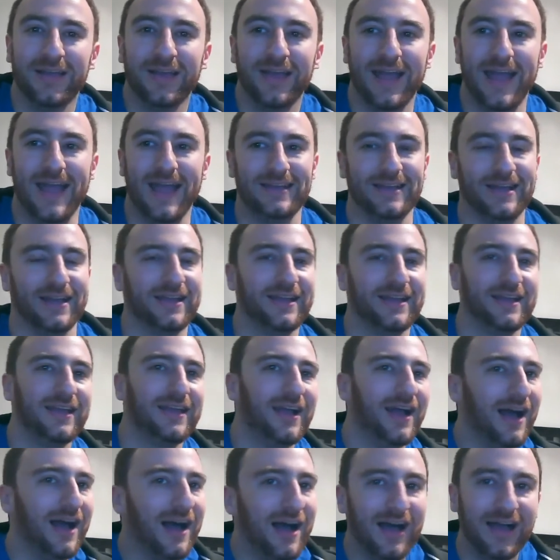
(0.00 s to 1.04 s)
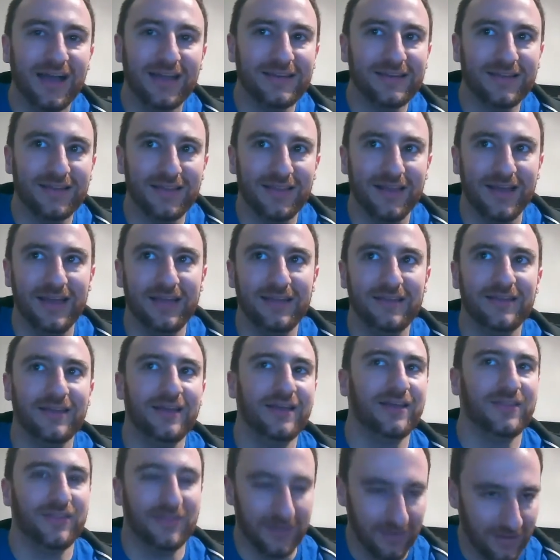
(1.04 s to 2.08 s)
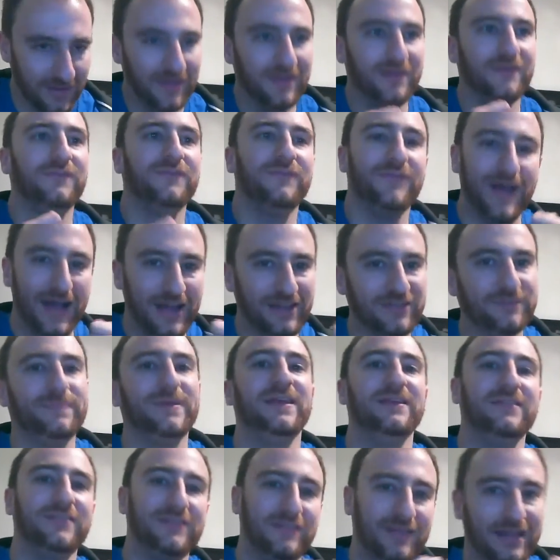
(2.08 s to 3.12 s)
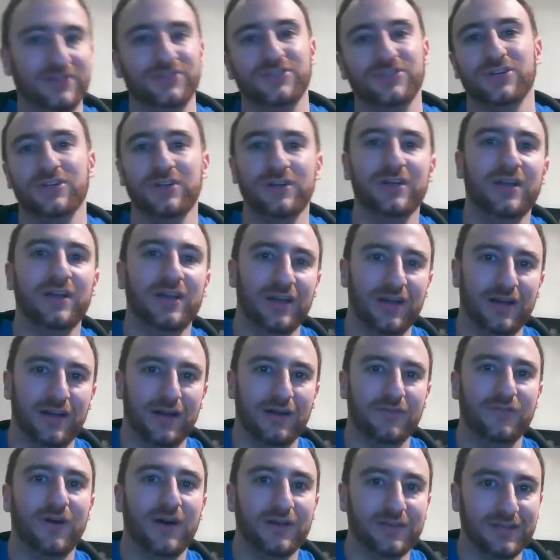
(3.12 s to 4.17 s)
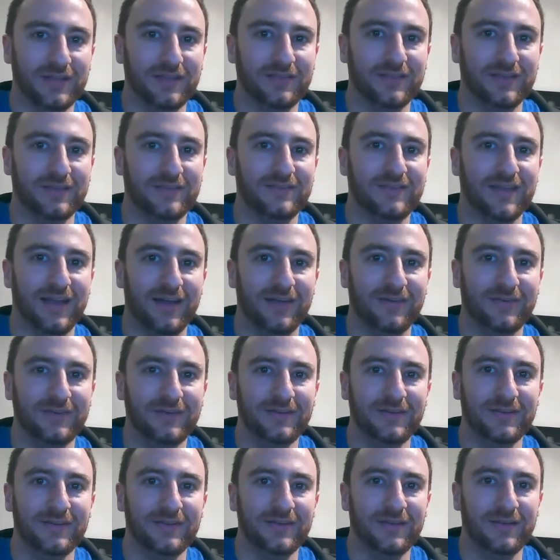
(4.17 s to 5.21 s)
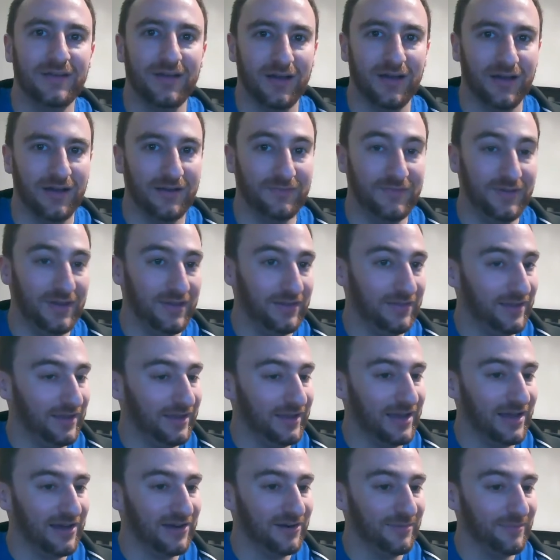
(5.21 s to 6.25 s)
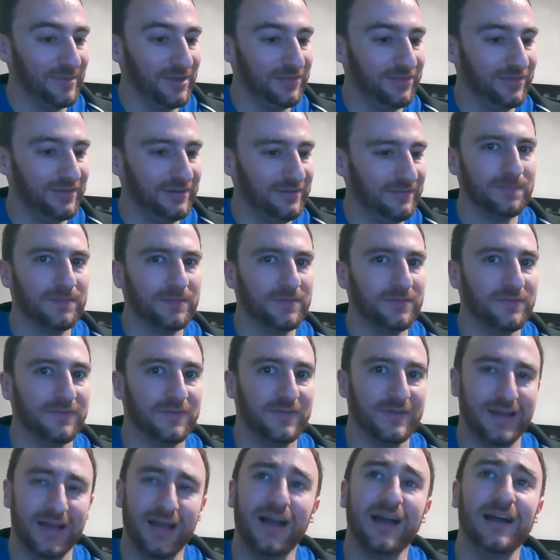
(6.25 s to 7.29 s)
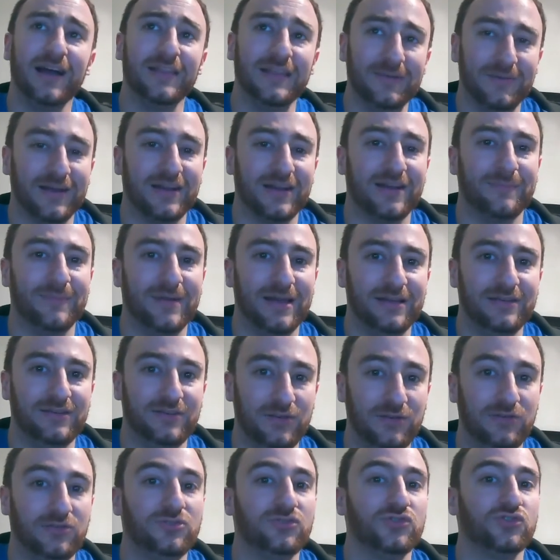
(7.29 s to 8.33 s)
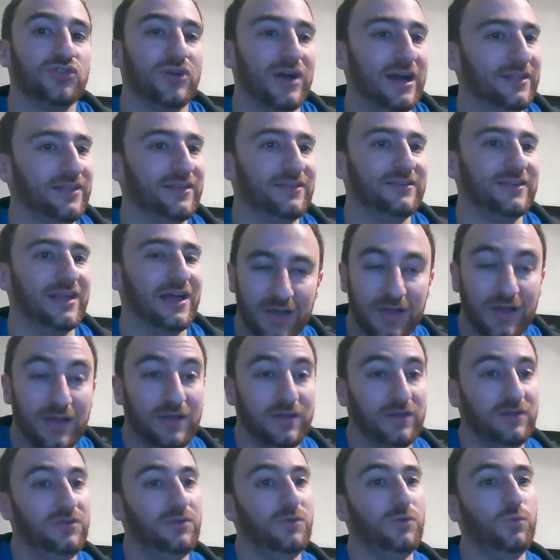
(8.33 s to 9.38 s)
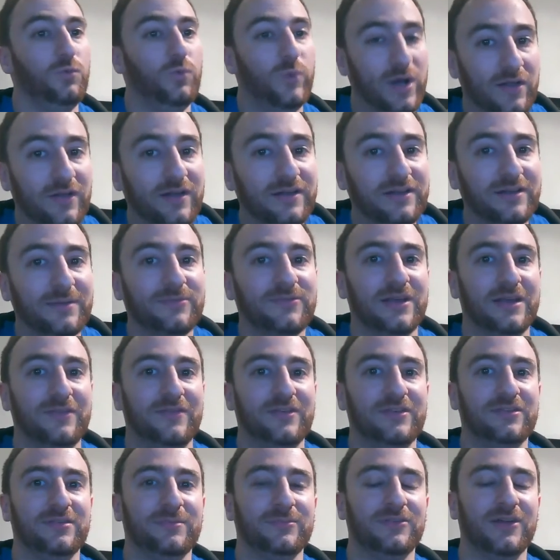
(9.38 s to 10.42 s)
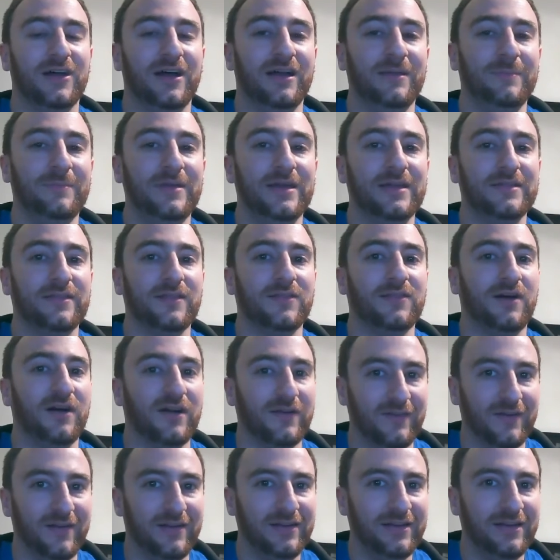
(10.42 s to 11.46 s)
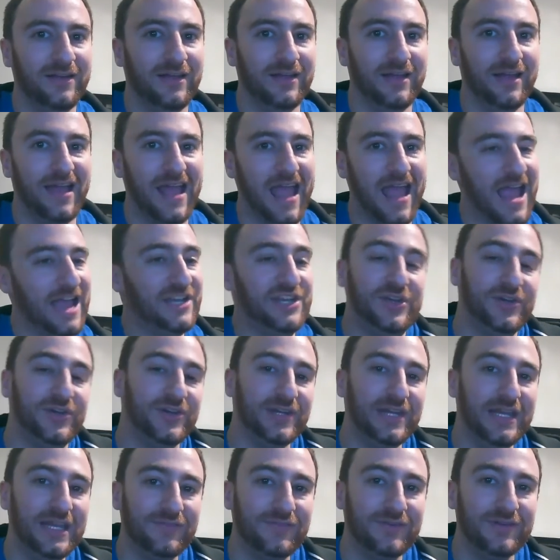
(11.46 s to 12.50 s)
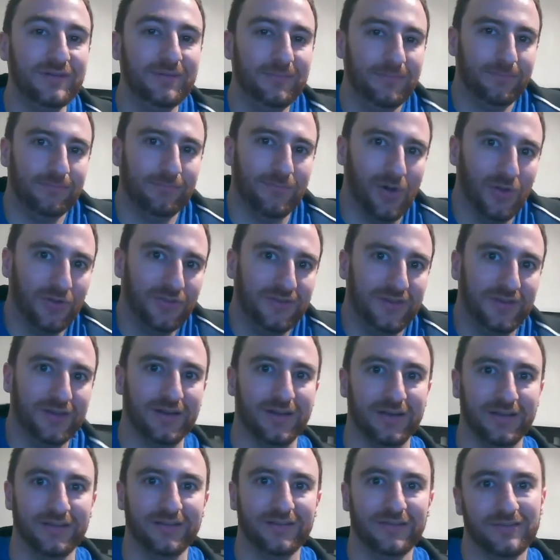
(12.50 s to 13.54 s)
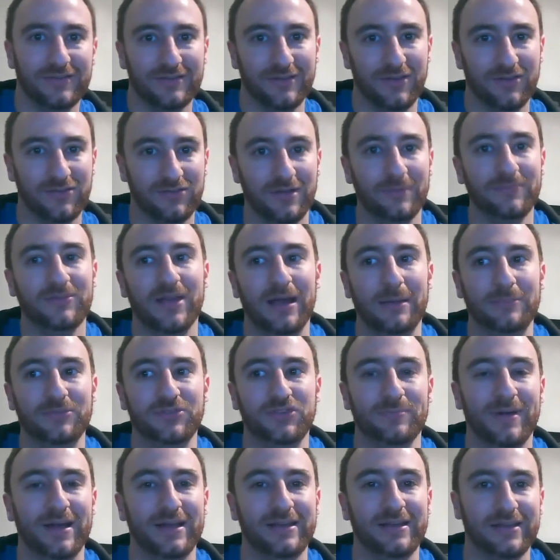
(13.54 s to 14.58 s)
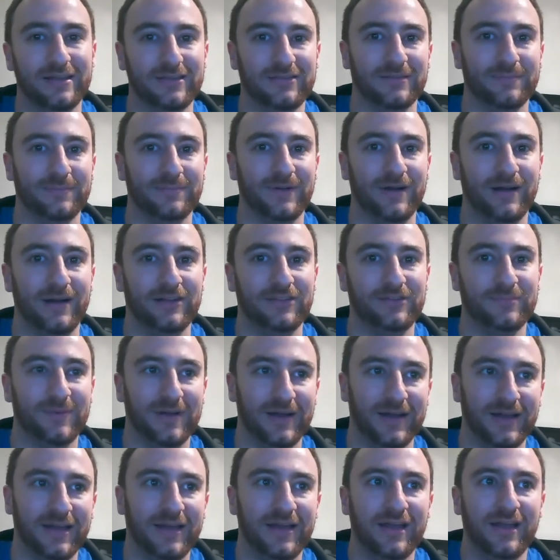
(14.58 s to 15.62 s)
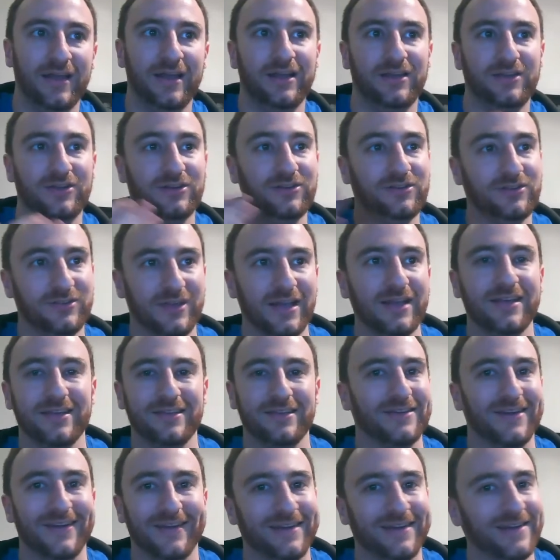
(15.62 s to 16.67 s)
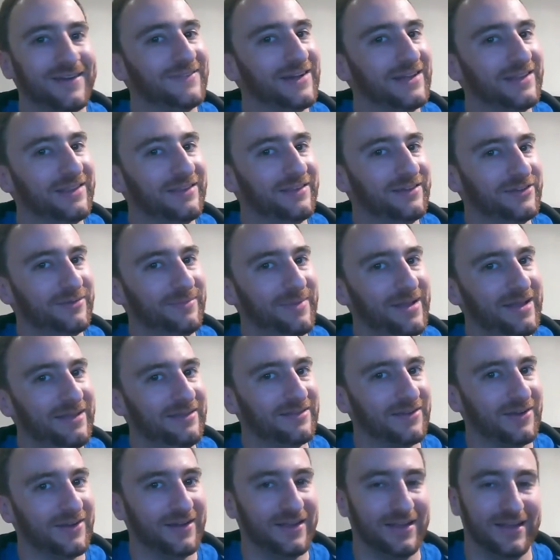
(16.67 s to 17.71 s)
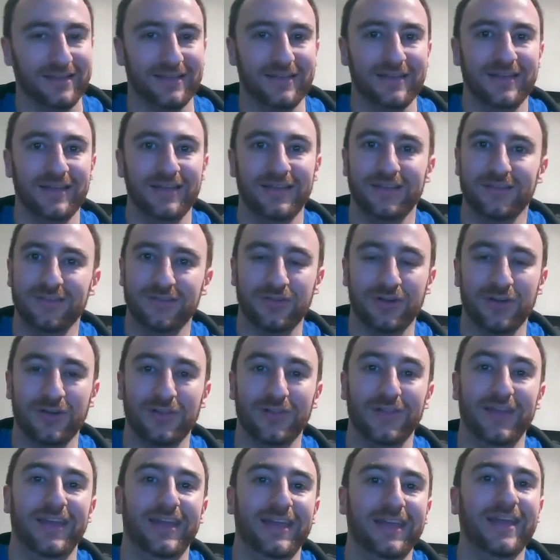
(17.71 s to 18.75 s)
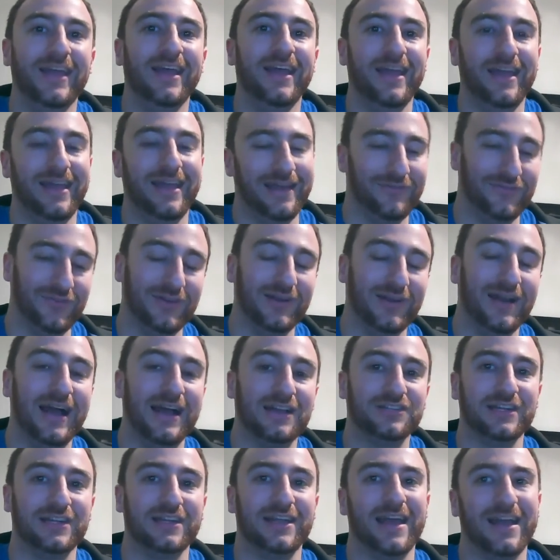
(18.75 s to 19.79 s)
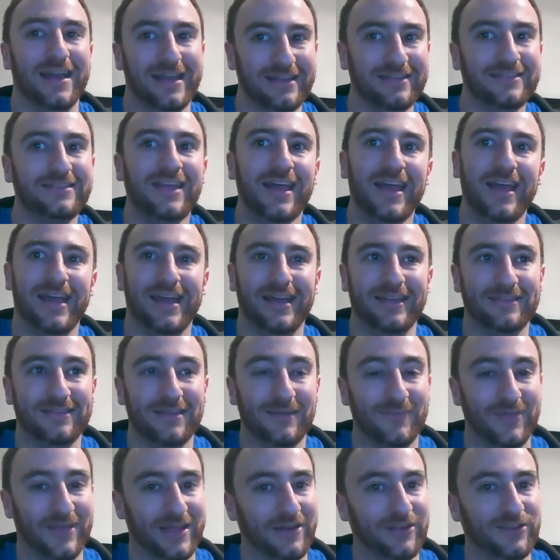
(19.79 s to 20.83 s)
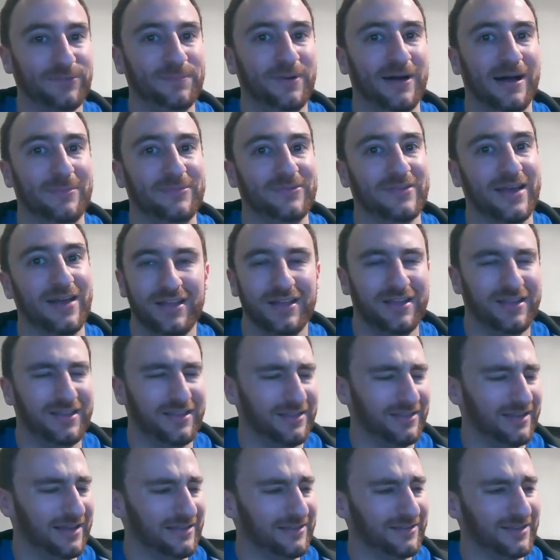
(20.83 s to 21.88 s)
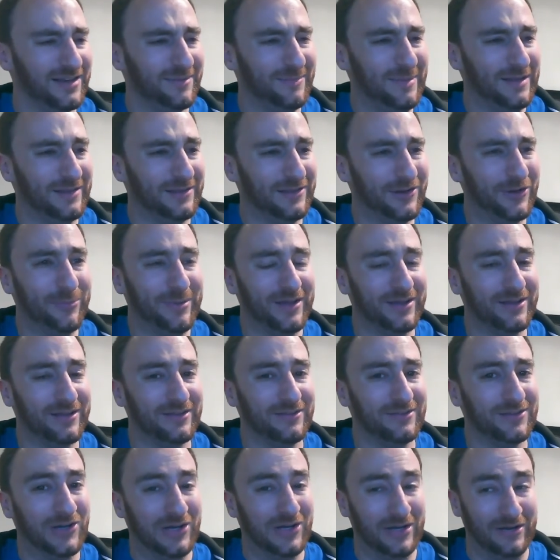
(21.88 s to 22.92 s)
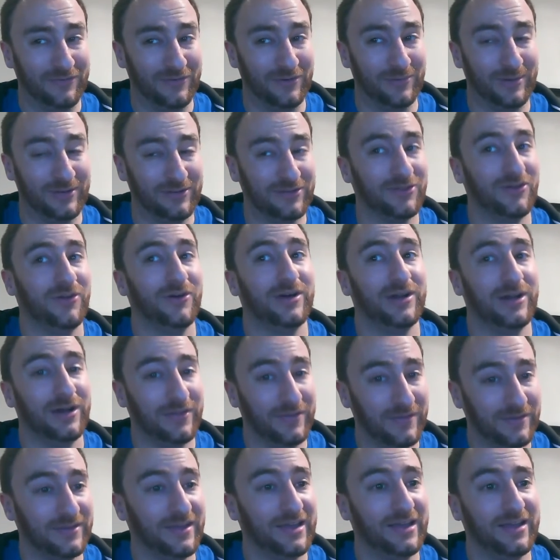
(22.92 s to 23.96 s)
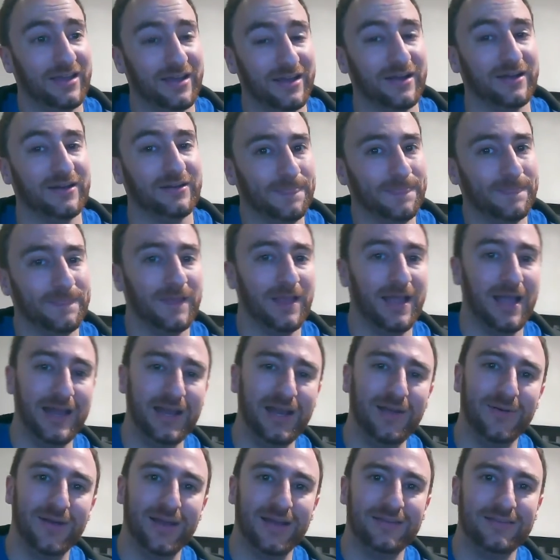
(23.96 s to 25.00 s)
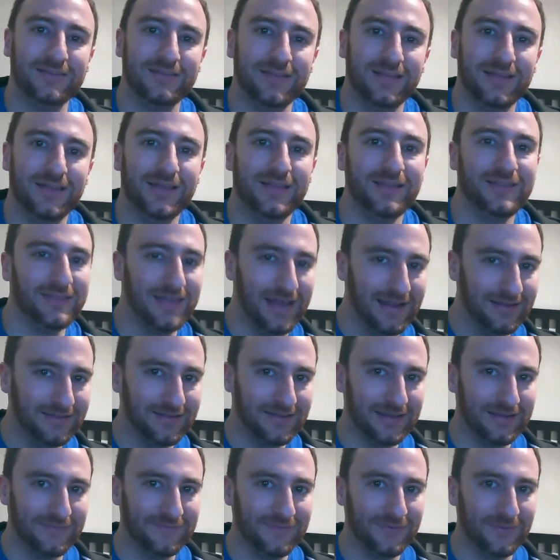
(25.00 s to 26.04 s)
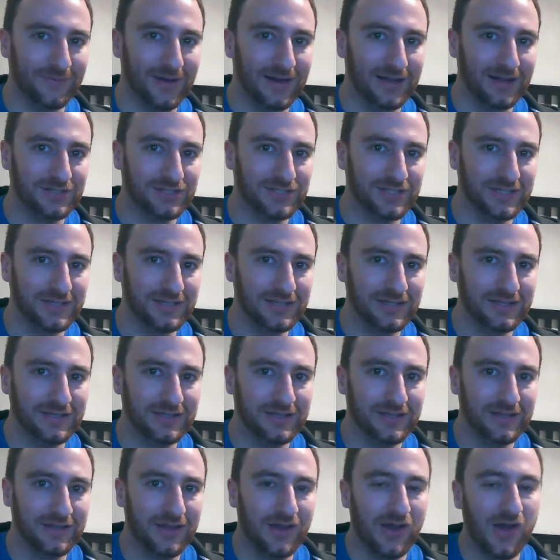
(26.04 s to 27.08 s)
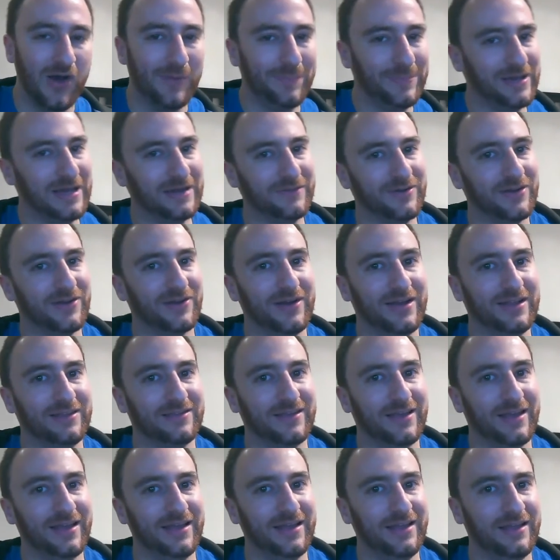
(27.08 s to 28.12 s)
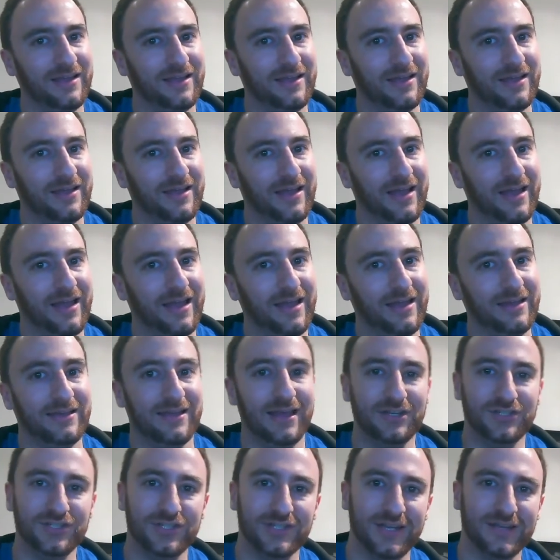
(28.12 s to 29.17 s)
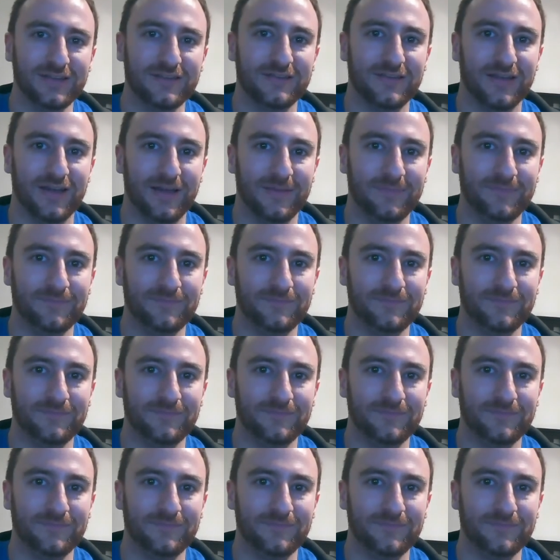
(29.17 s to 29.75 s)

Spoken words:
and you kinda like the fast-paced nature of hunting things down via the encounter method, then I highly recommend you try this out. You will end up saving some time in the long run, and you can even multi-hunt. So sometimes you might get surprised by your second target rather than your main target. Certainly, if you're hatching eggs and something else pops out, that's going to be a little bit concerning for what's going on in the daycare. Anyways, thanks again for watching. Hope you have a great day, and catch you next time